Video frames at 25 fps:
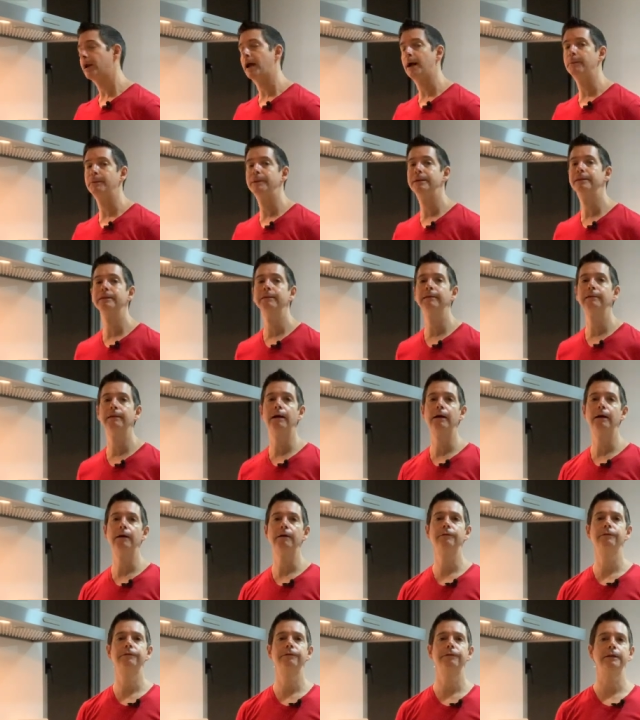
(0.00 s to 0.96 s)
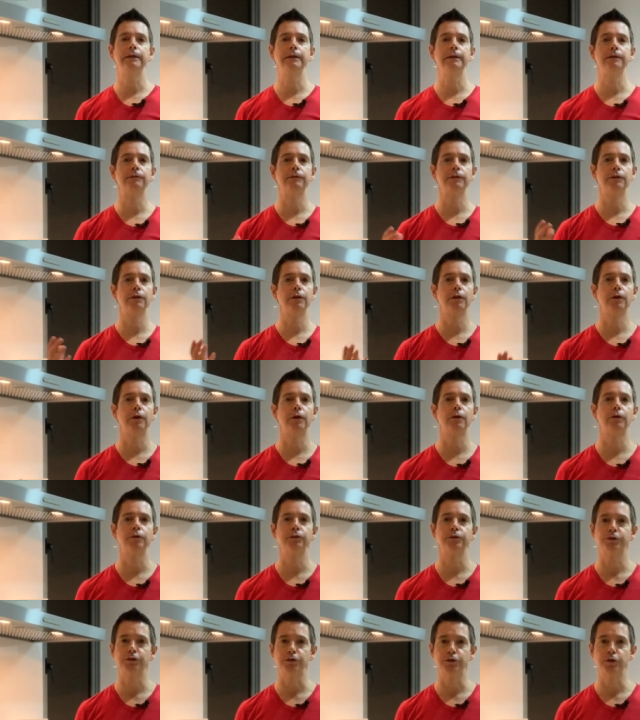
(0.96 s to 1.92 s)
I would love, even though
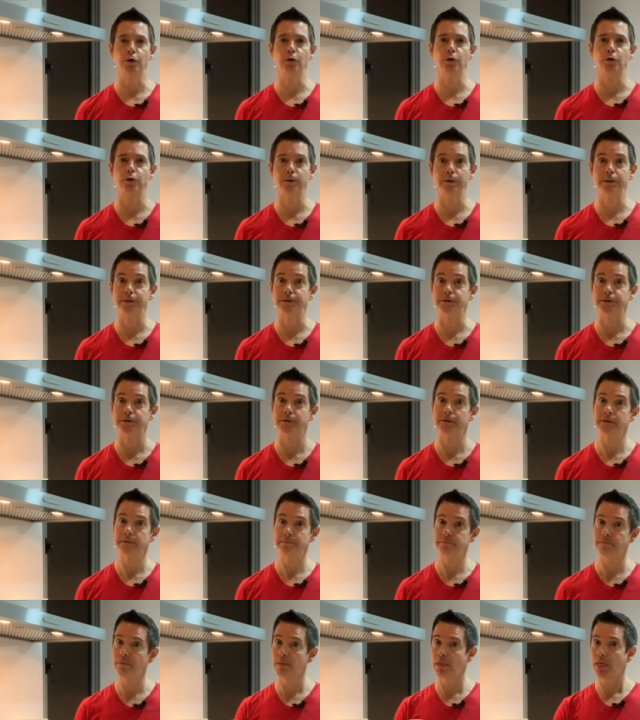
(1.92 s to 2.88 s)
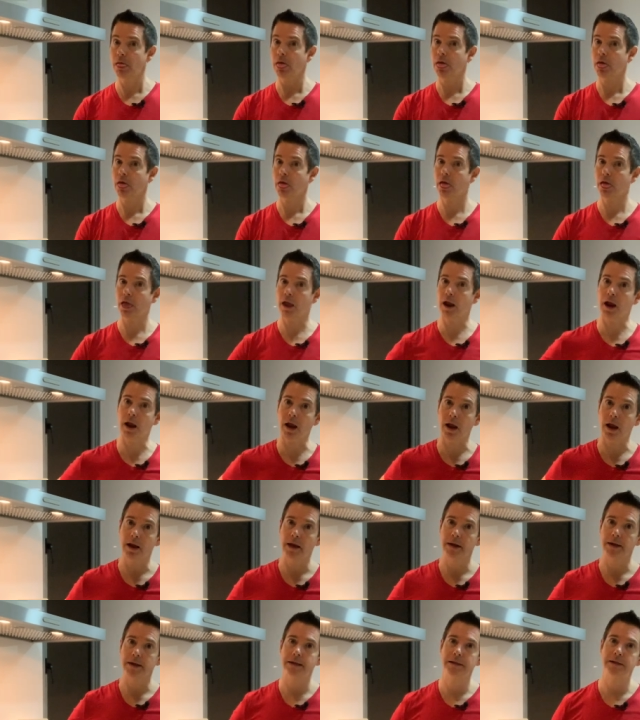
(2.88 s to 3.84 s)
Snoke was
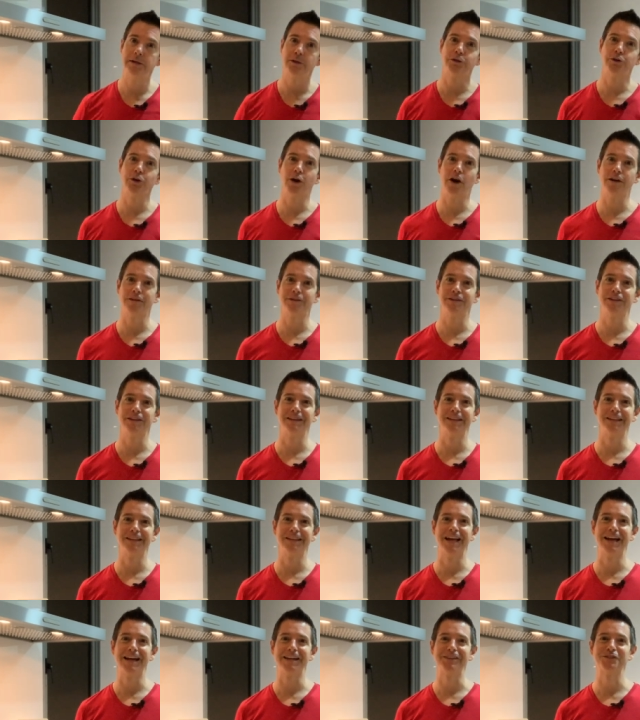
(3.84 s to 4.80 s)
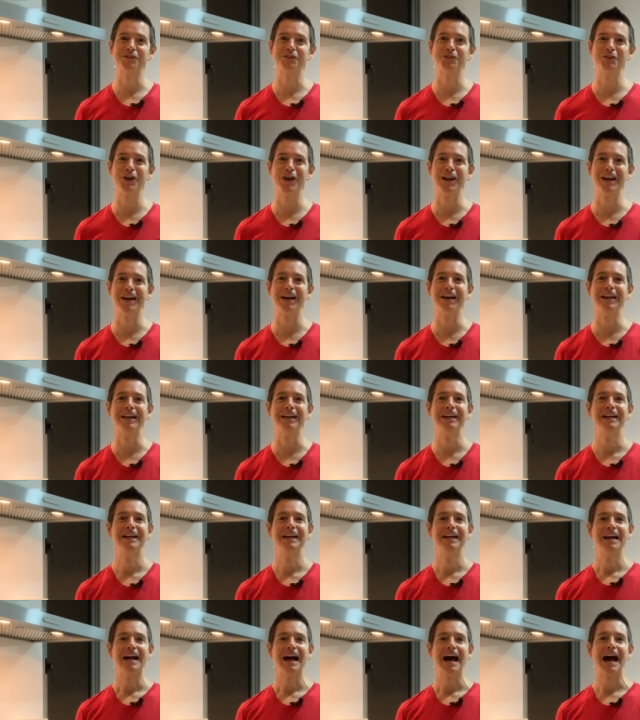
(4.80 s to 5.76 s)
killed off in The Last Jedi,
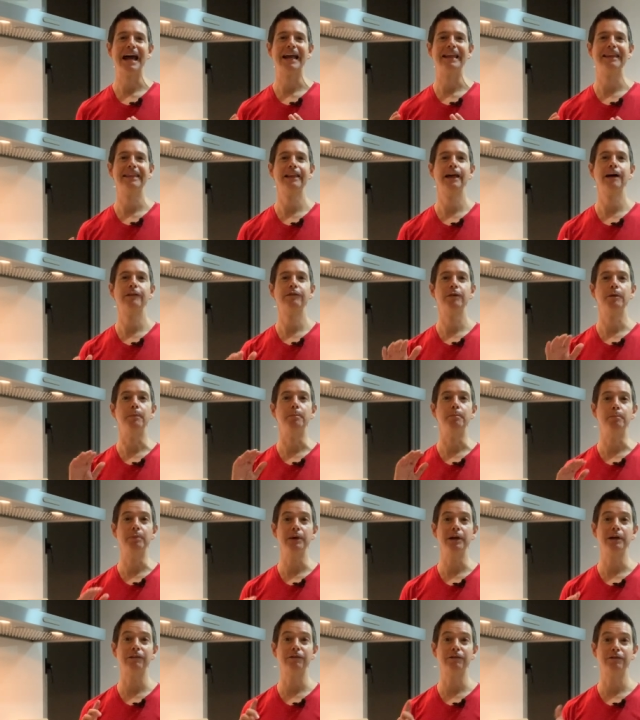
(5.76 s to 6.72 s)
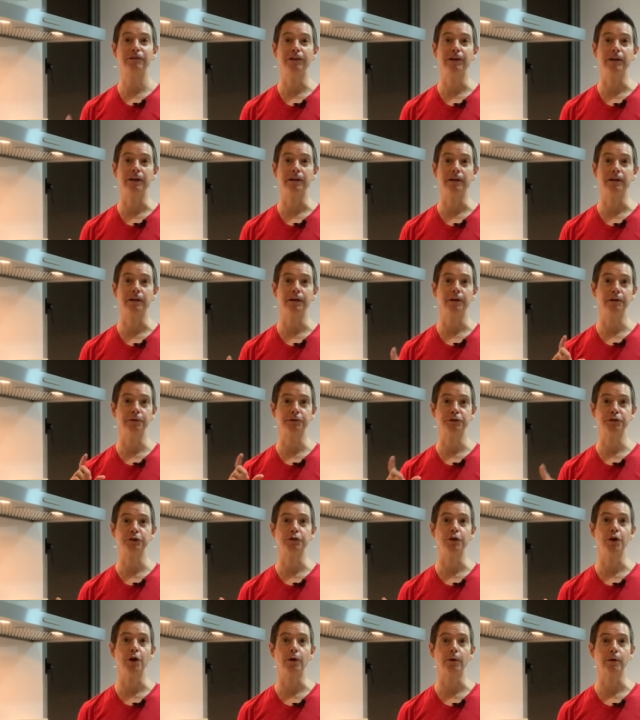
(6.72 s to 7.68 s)
I'd love a big fig of
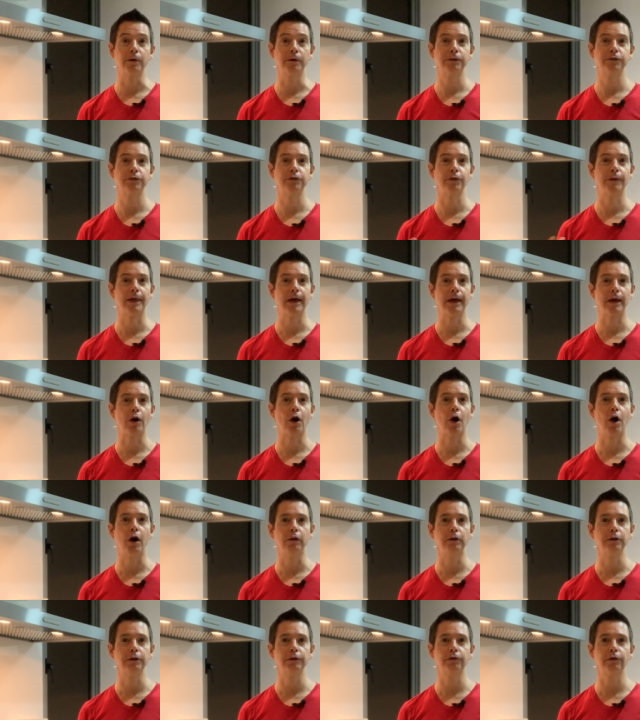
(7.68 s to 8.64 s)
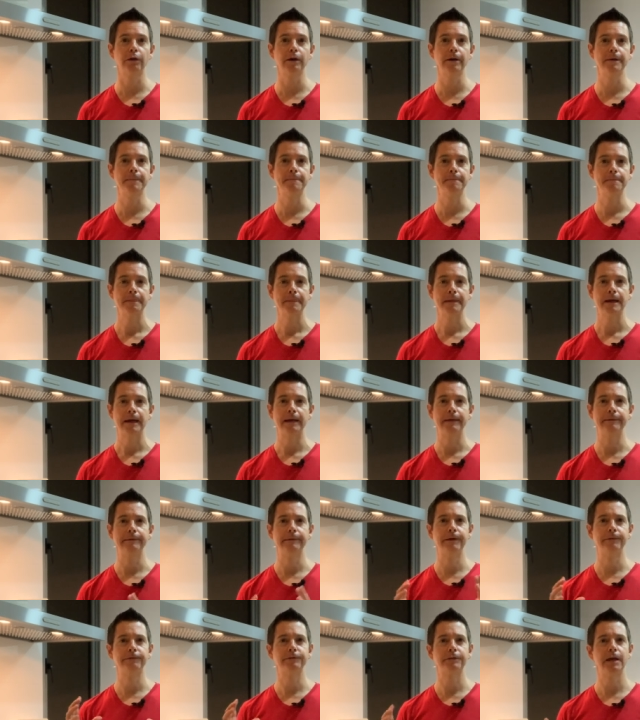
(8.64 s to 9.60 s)
Snoke. So that hologram, I'd
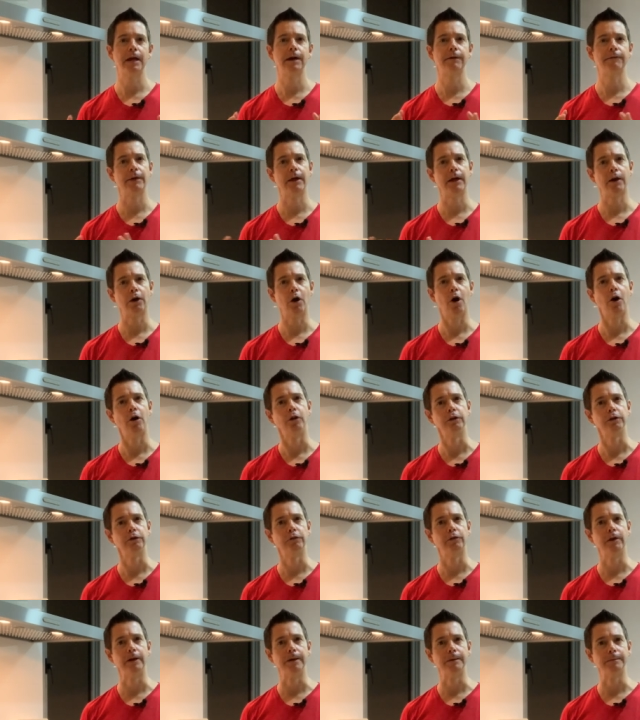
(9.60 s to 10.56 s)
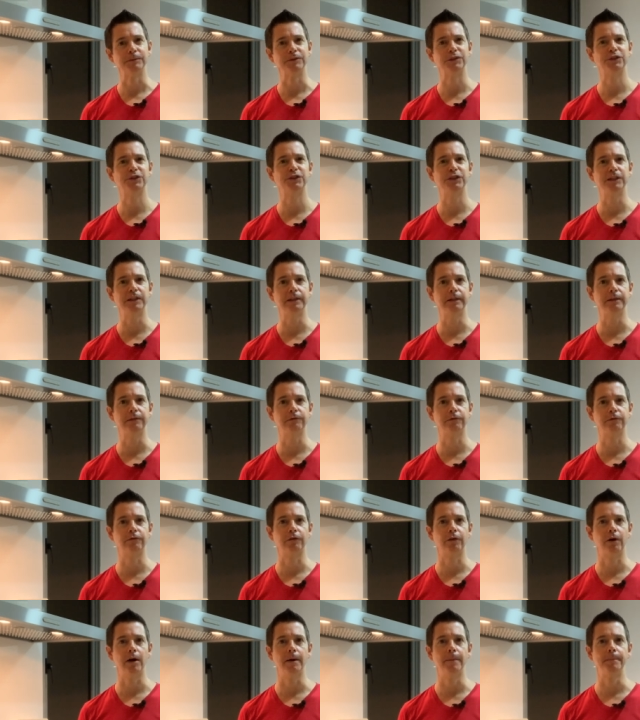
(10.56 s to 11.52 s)
love to have that hologram seen
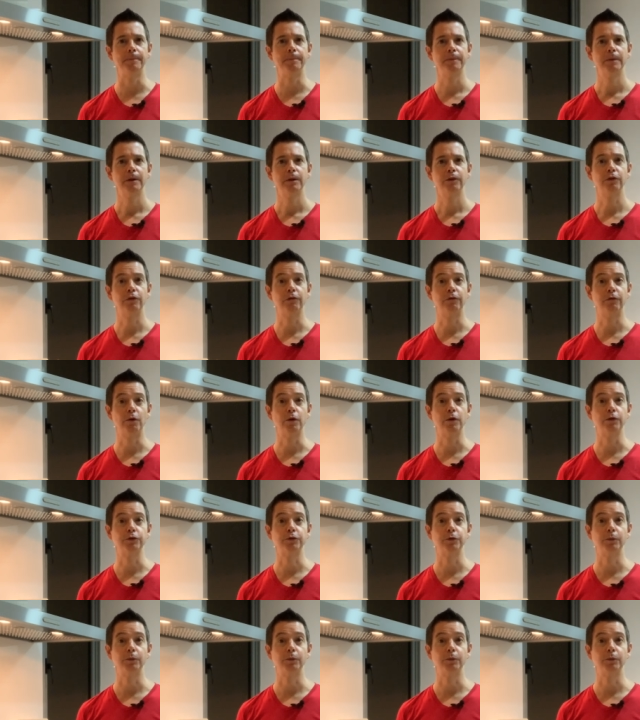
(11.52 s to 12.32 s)
from The Force